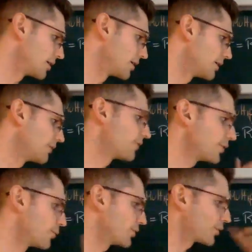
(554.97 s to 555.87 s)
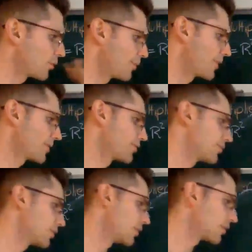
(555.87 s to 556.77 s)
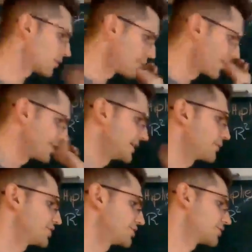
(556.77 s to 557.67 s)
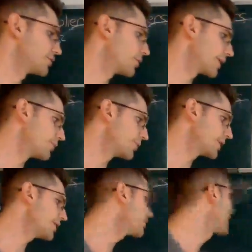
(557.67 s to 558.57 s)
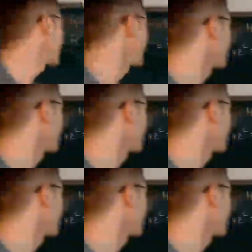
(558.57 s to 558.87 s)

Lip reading: if you want to compare this equation to what I'm doing here, I would